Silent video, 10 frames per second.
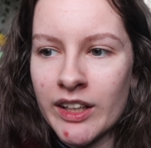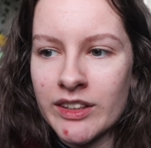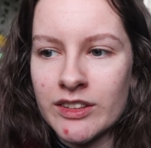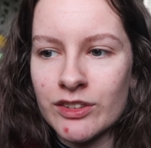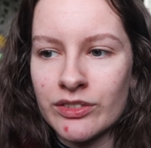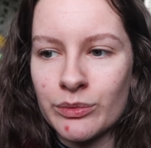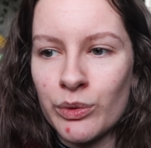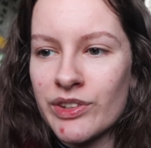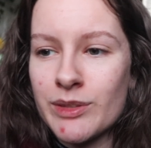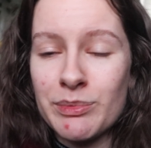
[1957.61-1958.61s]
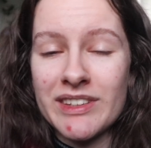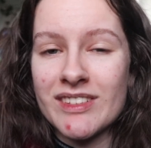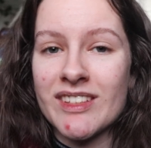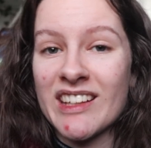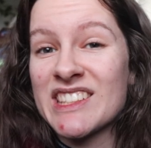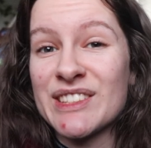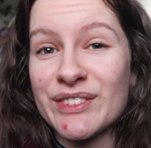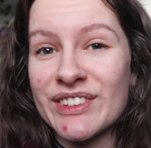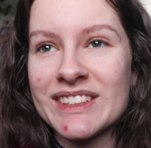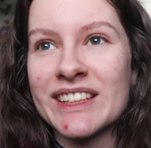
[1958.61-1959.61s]
I don't want to be this negative
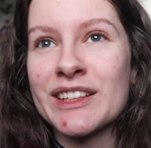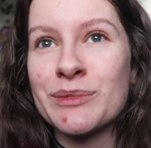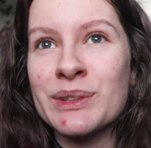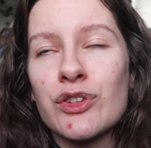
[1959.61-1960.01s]
all the time.